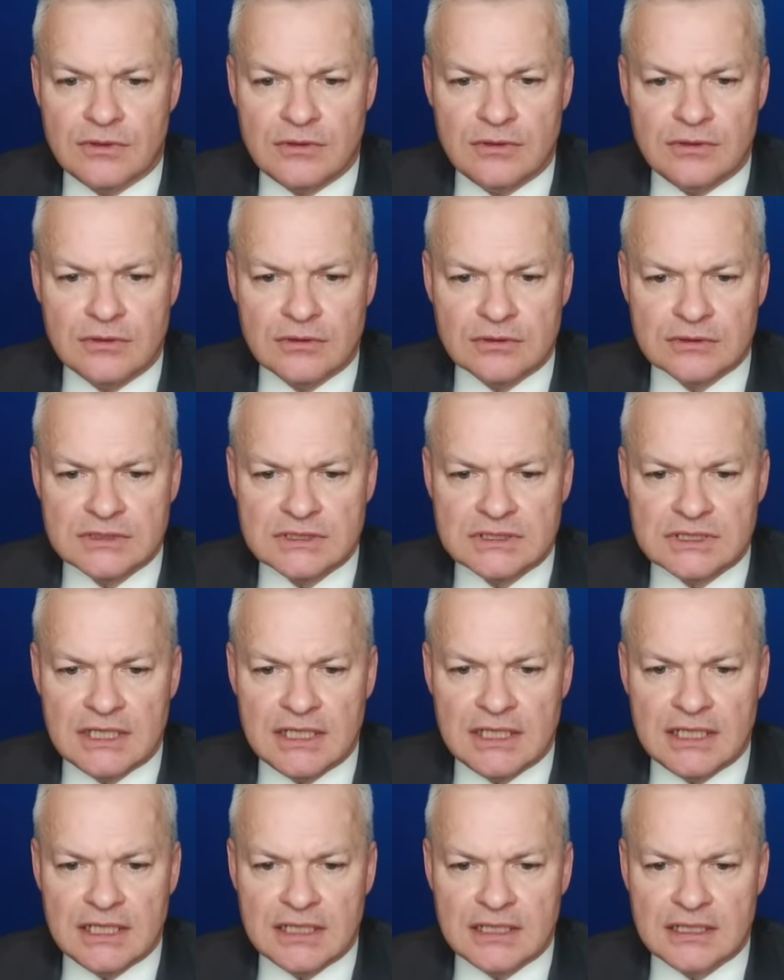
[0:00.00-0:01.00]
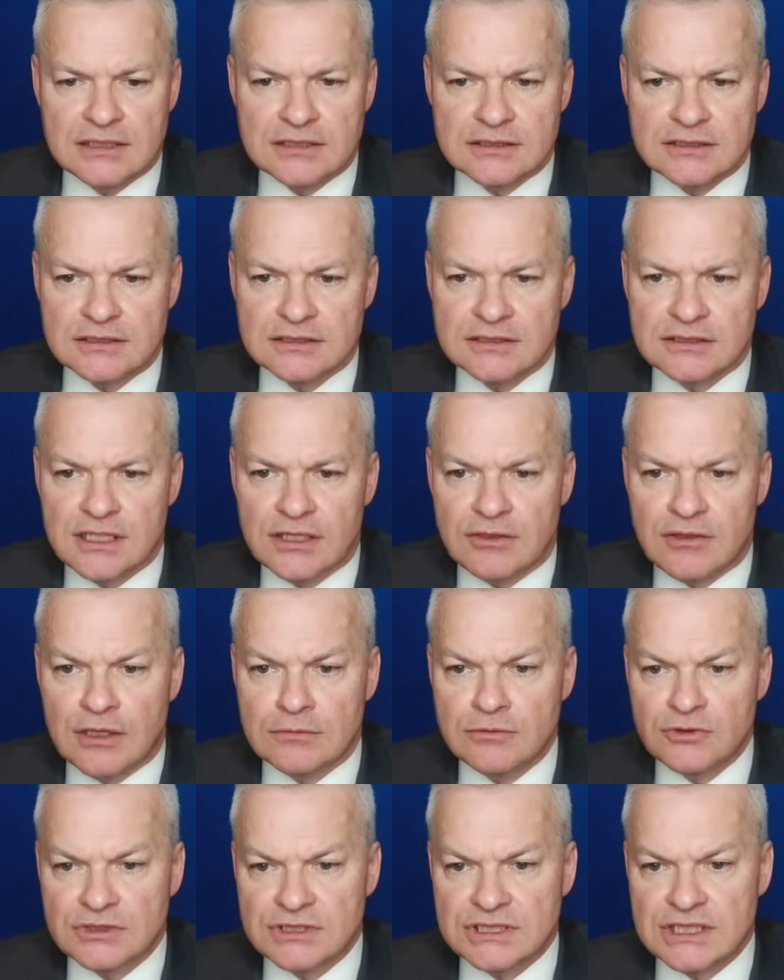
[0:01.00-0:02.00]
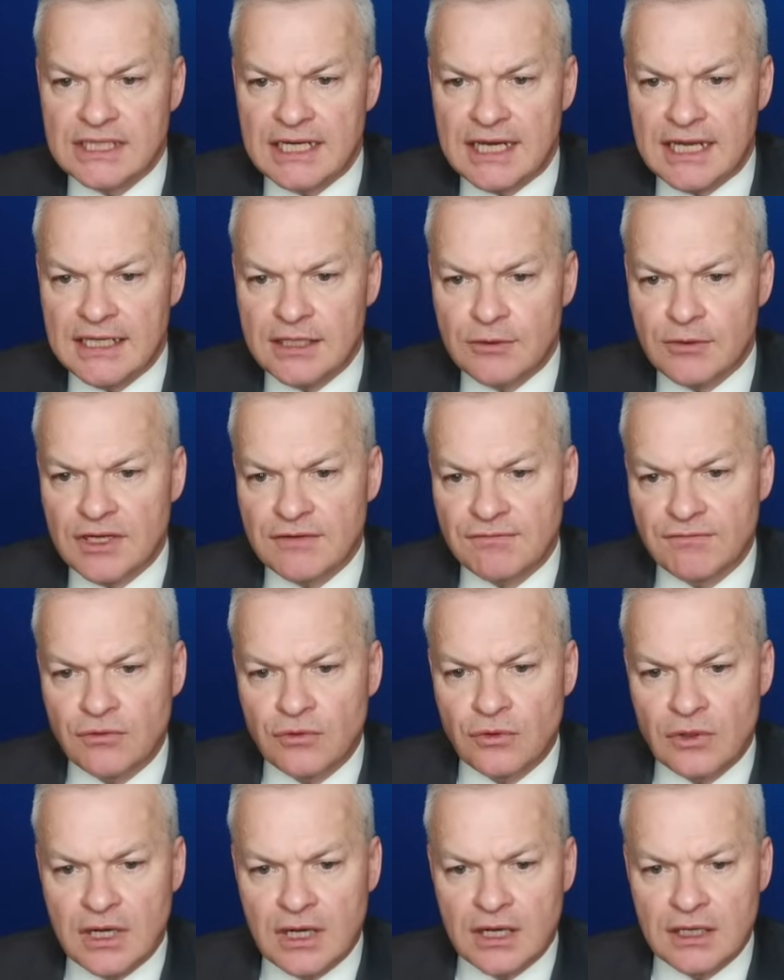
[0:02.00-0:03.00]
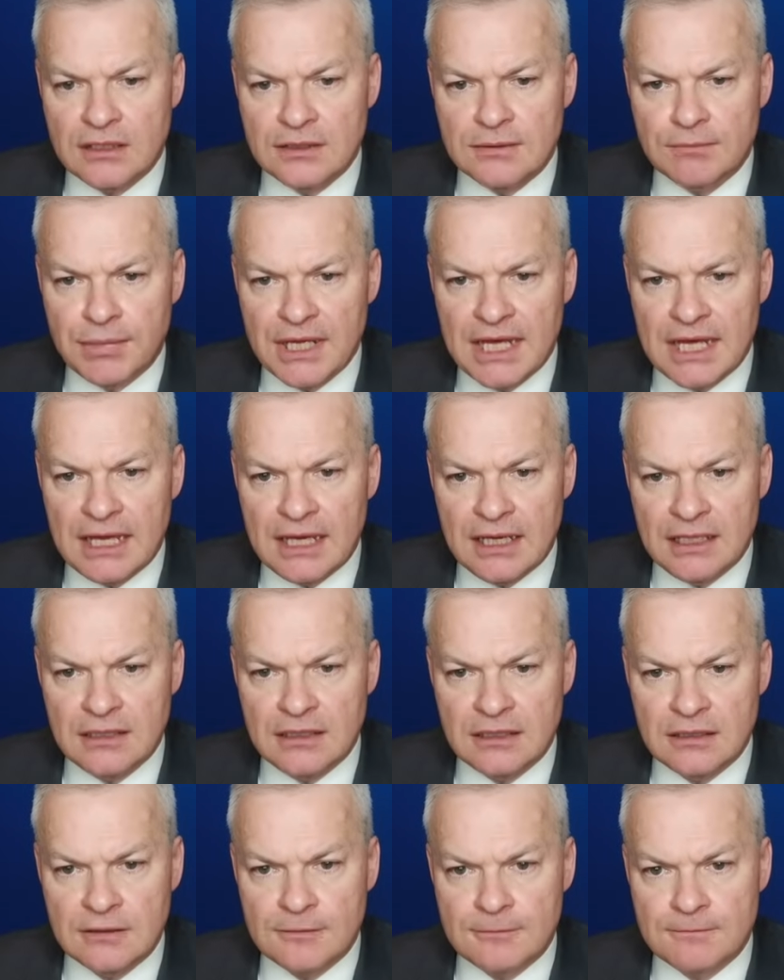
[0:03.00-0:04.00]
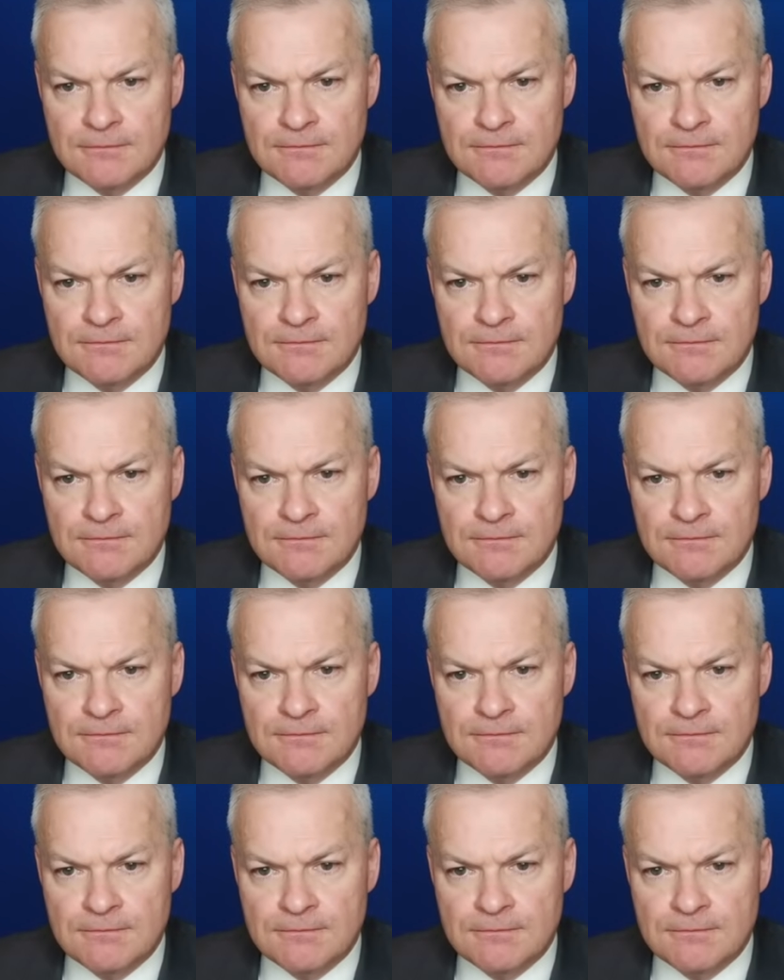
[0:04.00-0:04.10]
Not seeing it. So I'm not seeing it anywhere for unpeg.